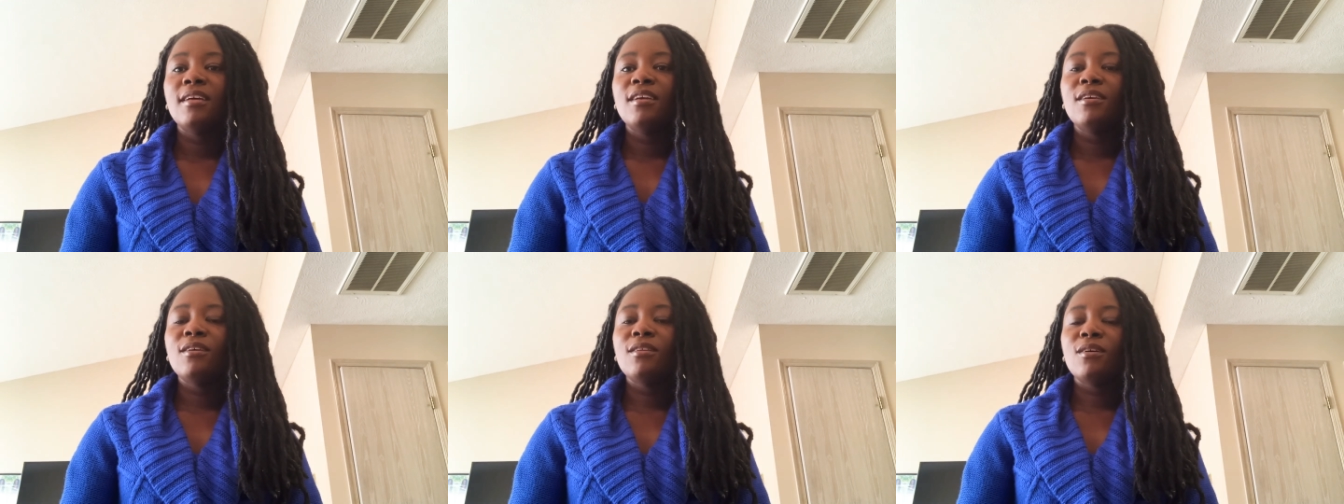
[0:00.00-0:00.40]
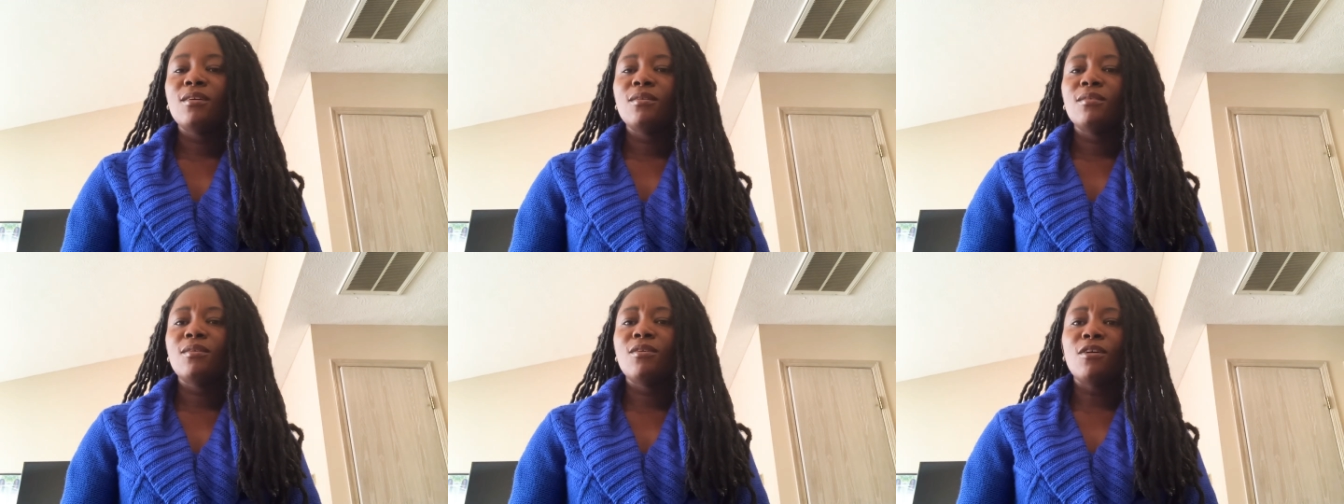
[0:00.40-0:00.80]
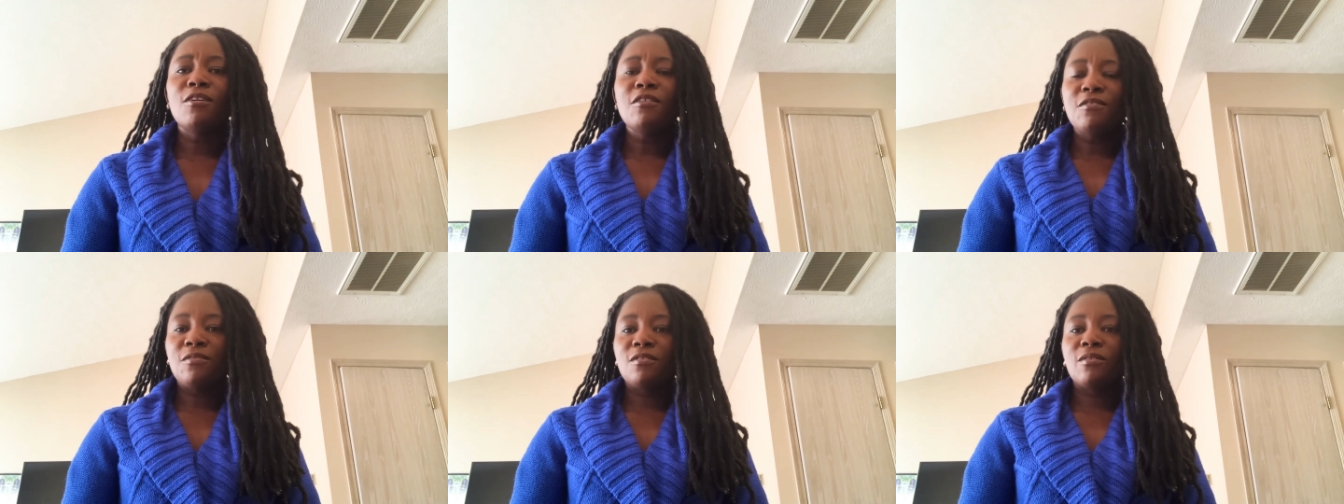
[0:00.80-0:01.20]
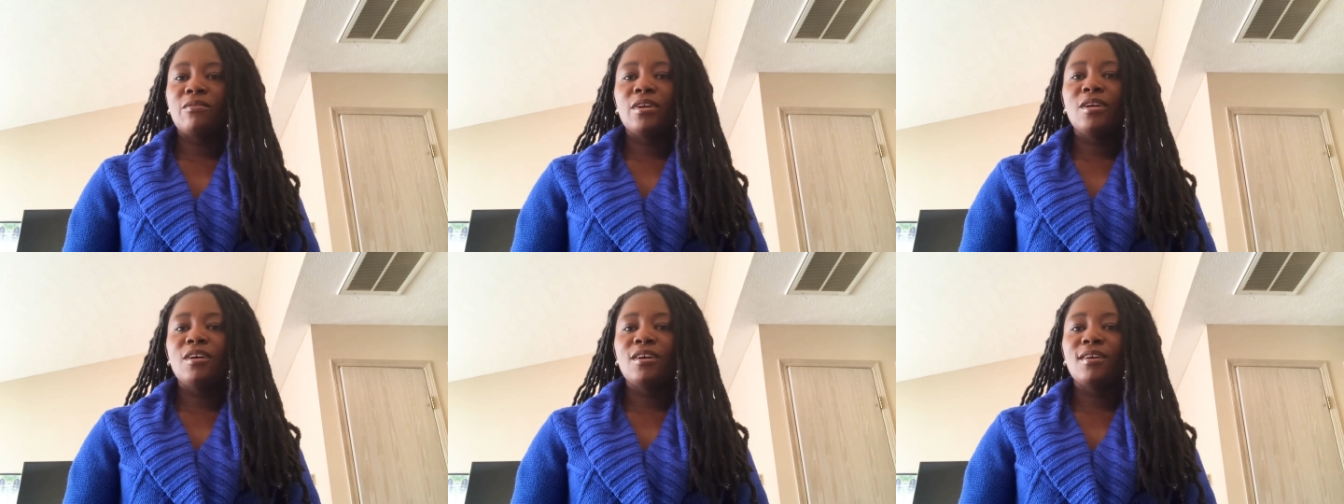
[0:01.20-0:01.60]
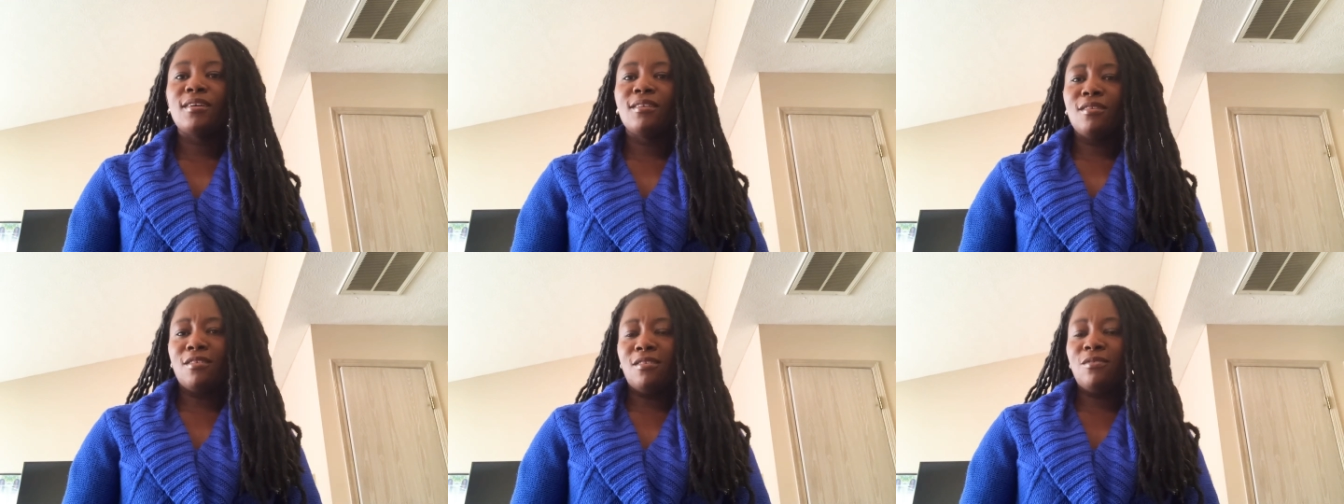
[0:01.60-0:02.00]
You know, go for it,
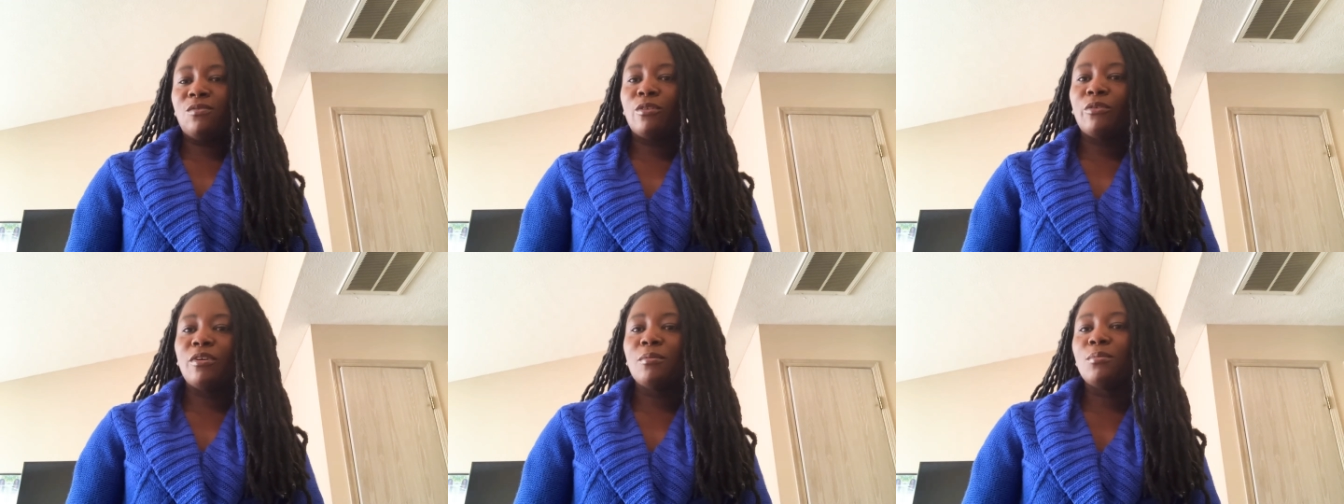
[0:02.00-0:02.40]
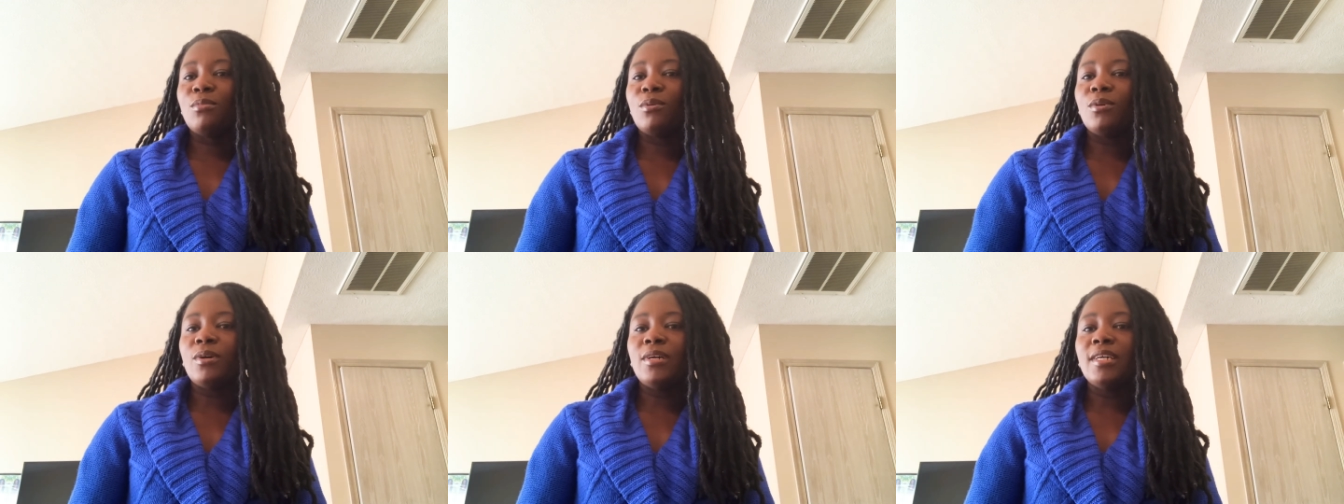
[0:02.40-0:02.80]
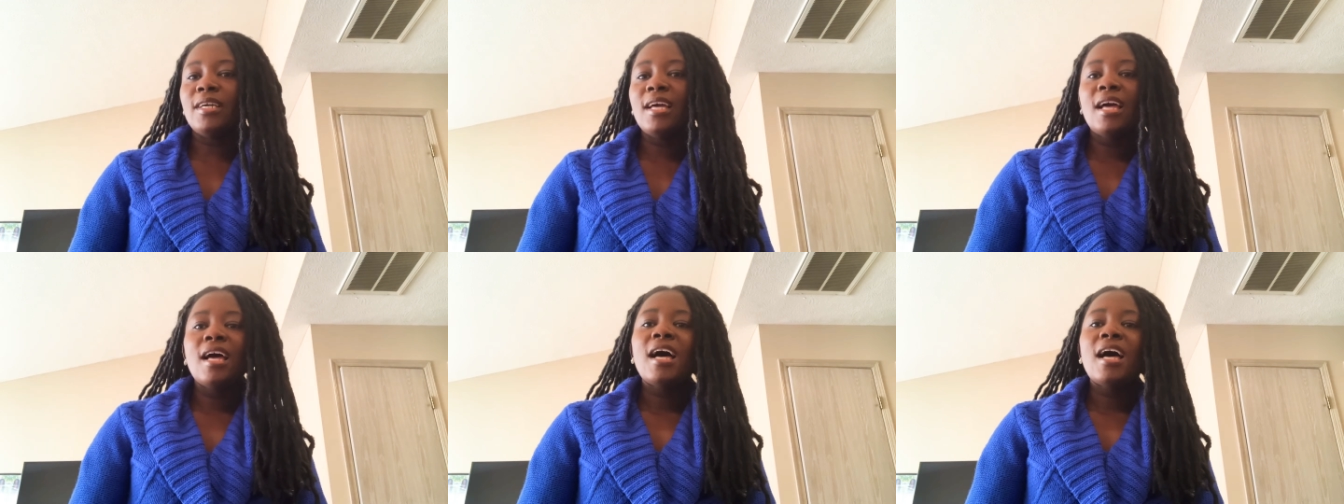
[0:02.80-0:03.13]
girl. Go for it, boy.